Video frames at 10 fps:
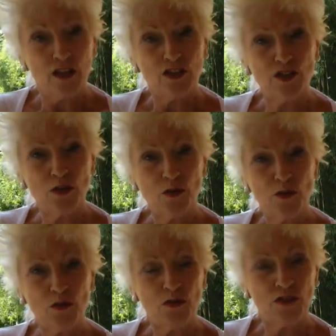
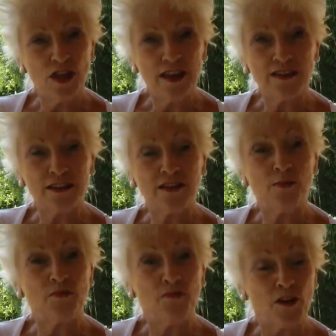So that's
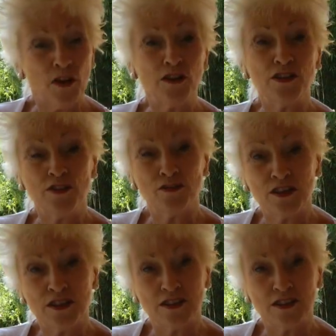the focus of this